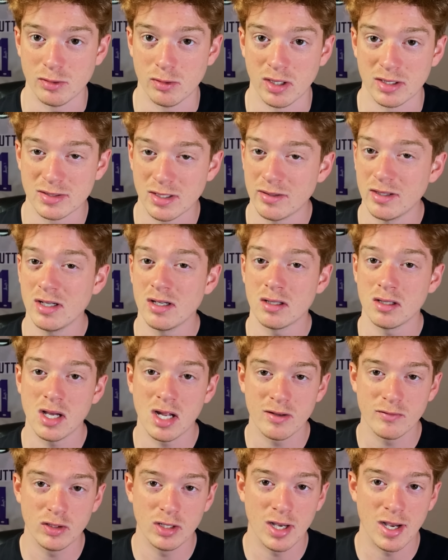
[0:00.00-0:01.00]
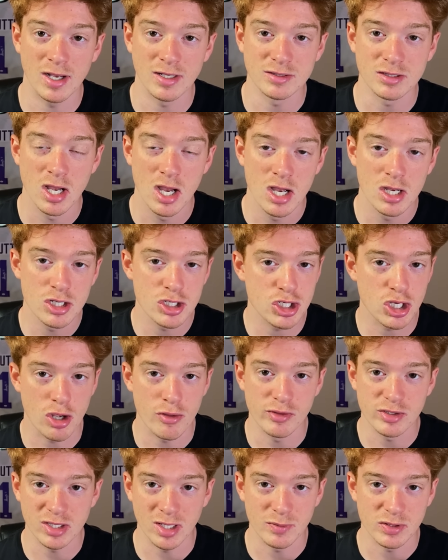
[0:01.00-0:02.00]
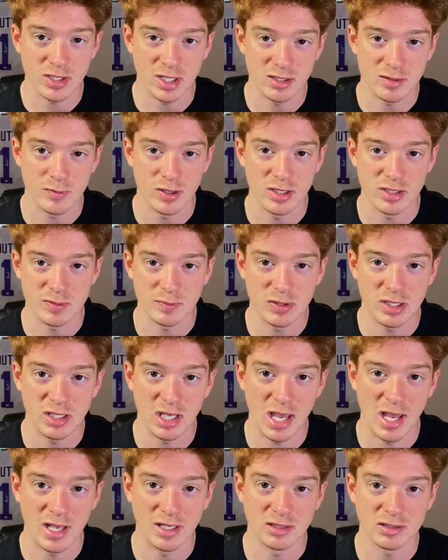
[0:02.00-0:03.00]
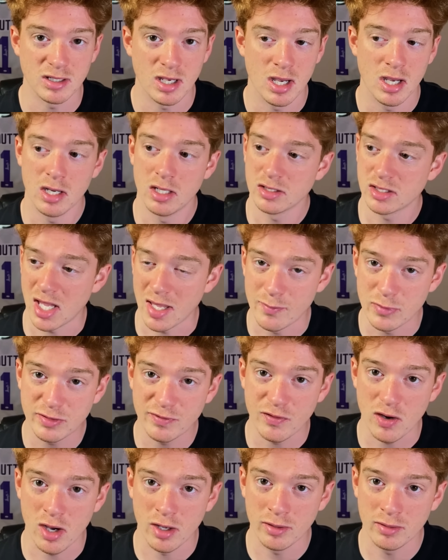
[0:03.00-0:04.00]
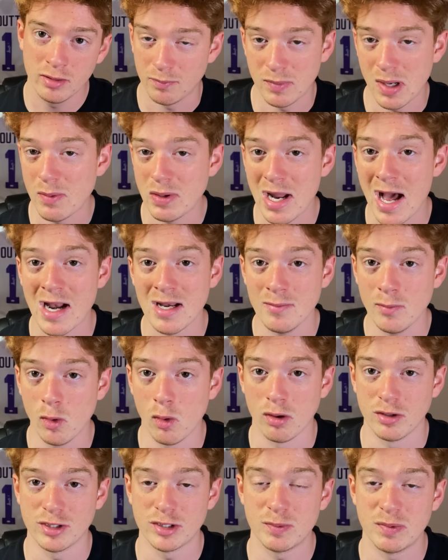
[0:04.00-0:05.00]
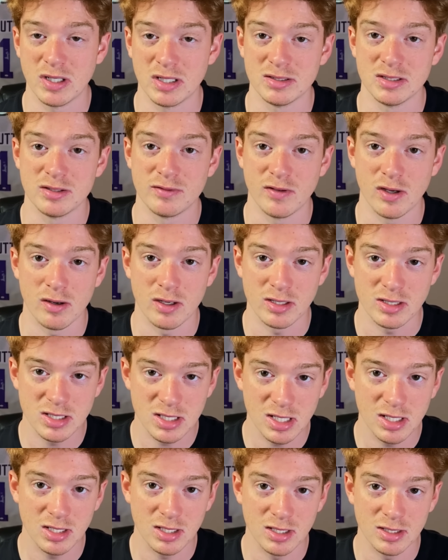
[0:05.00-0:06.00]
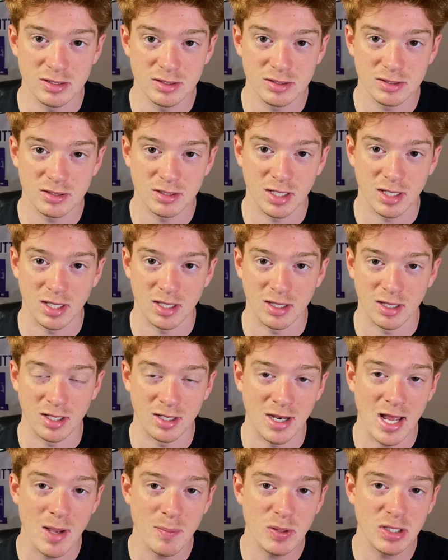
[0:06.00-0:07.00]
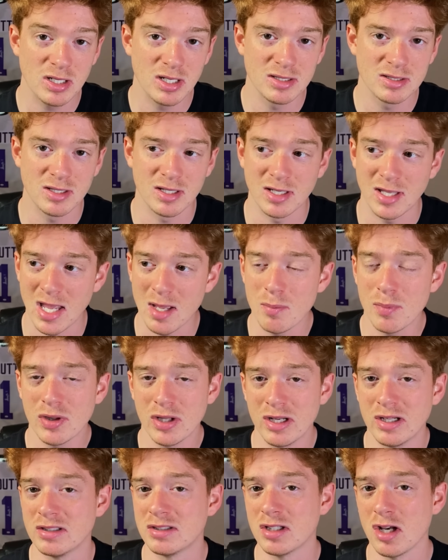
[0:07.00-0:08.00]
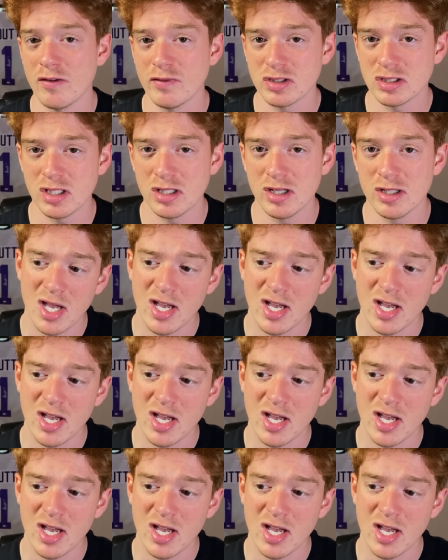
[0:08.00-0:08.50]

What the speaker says: Because I think a lot of you guys share the same sentiment as me, as this game is fun, maybe not anymore just because it's very tedious, and not because the gameplay itself is tedious.